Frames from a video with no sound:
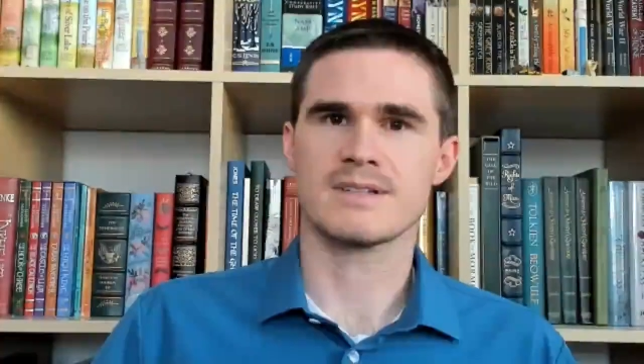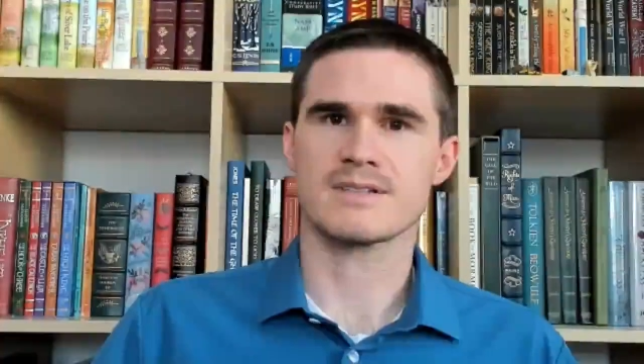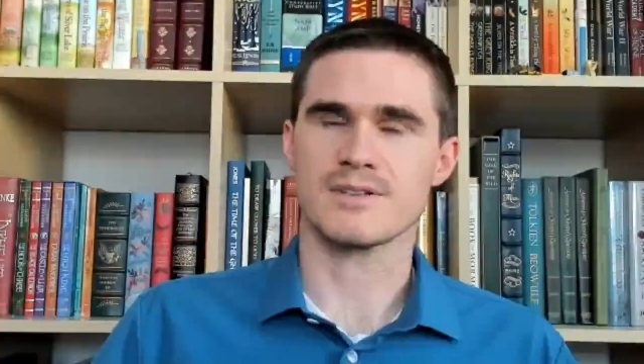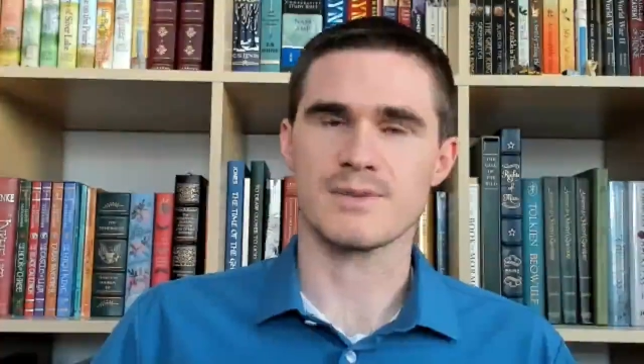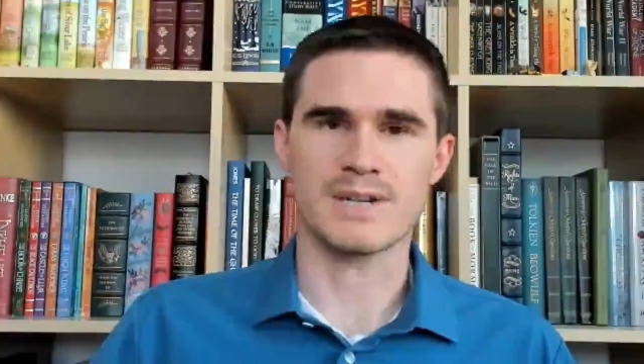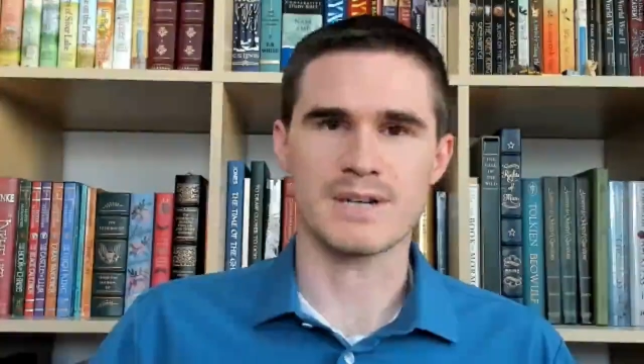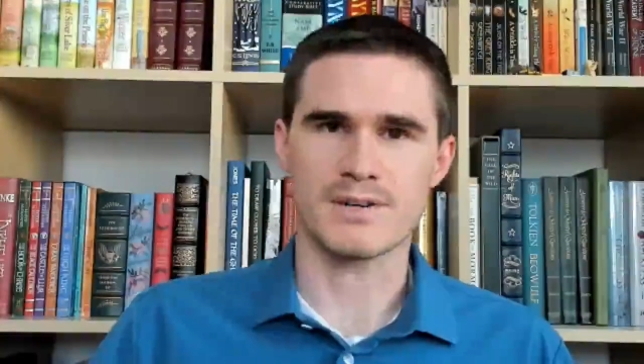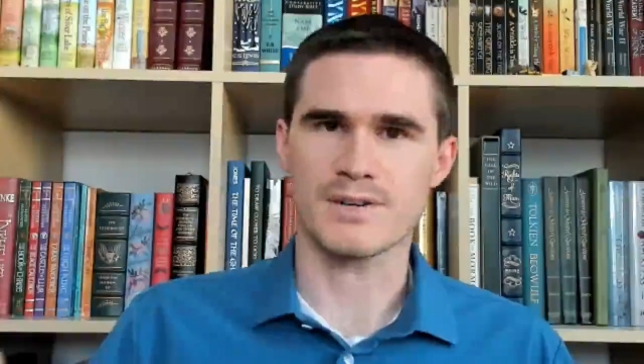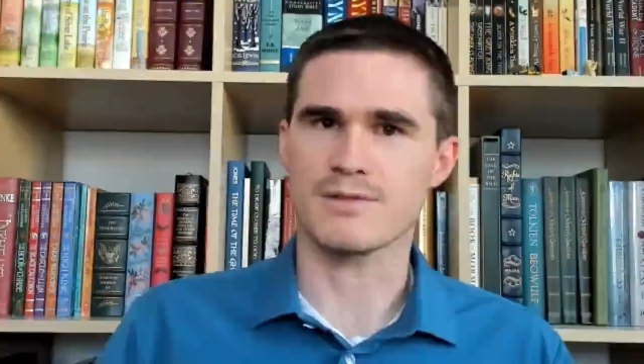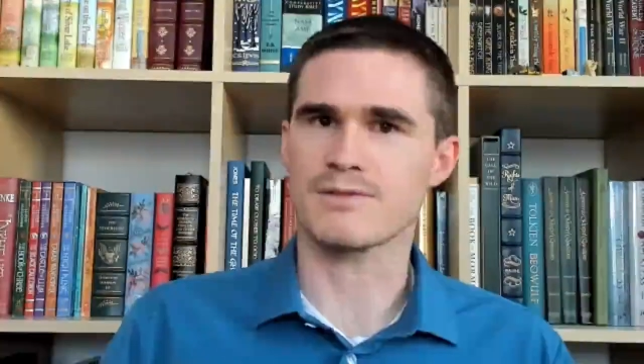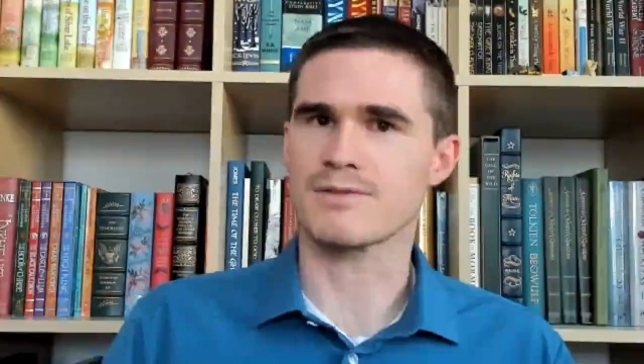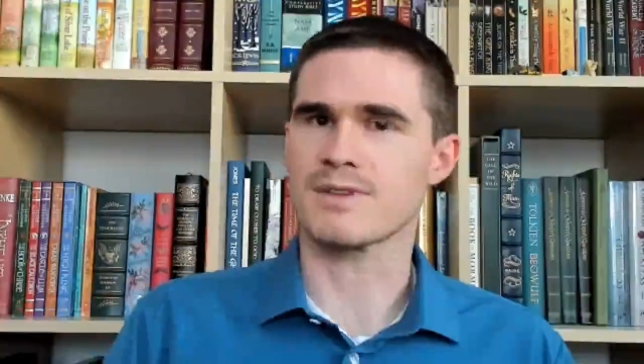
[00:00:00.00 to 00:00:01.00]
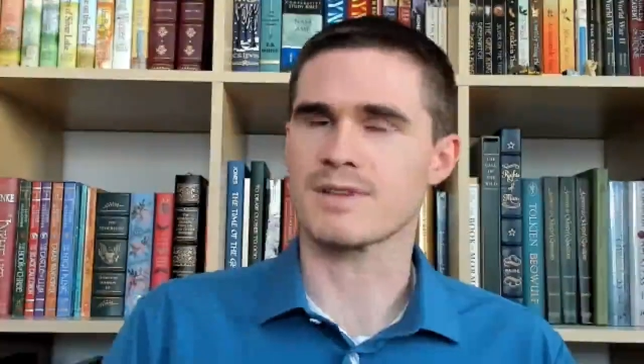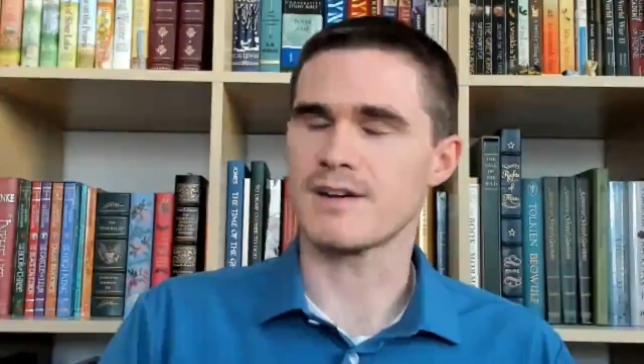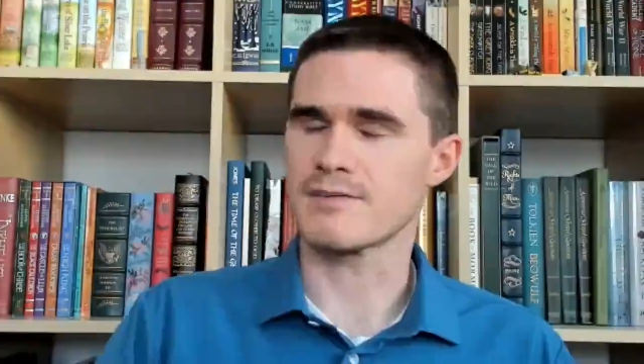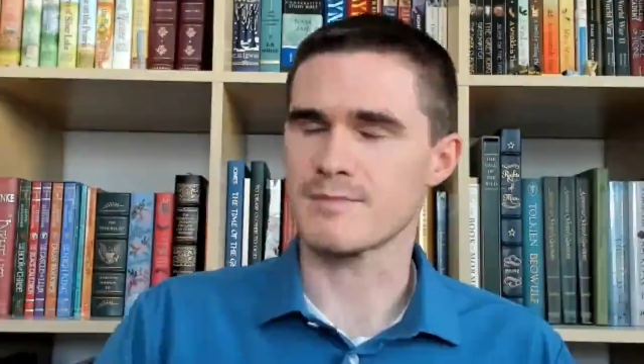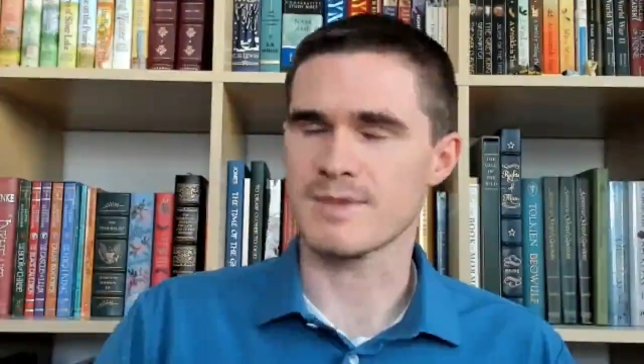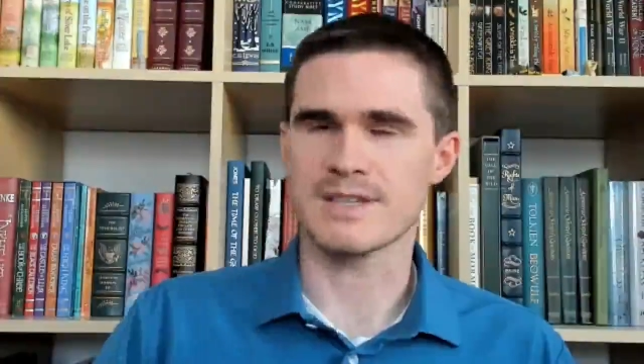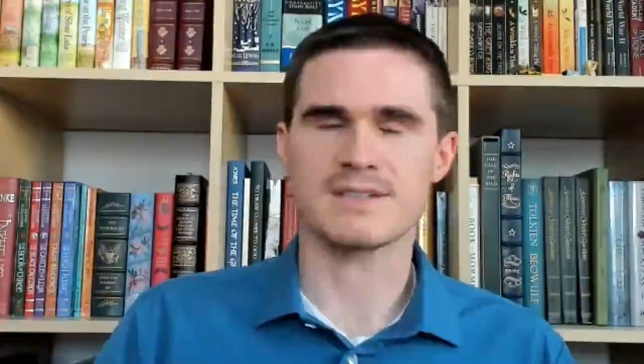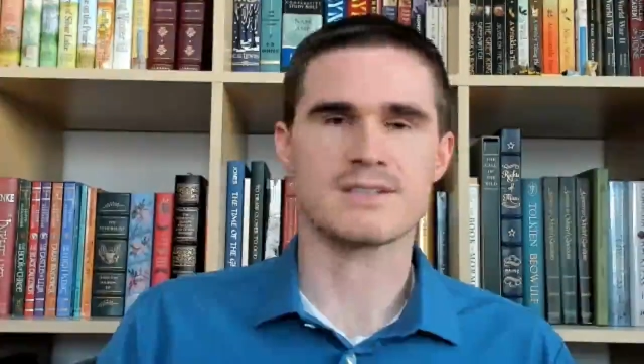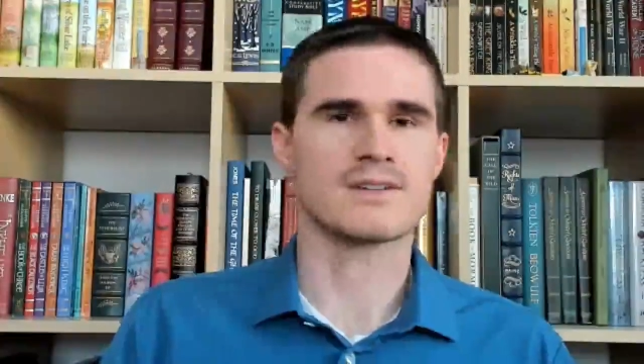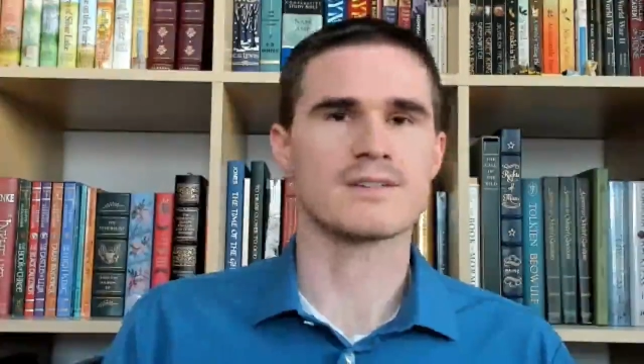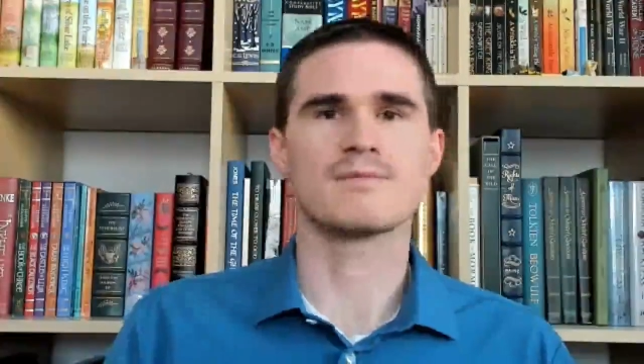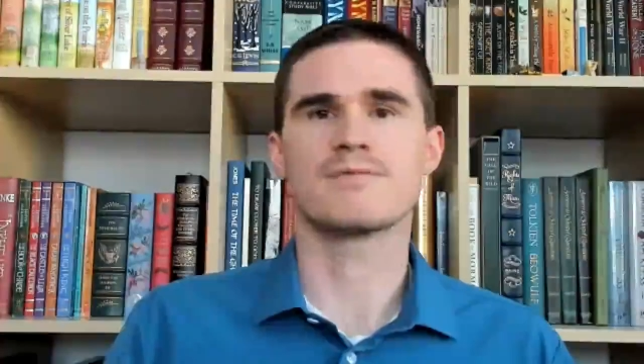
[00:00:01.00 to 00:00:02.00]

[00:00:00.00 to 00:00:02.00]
So we don't go through the government or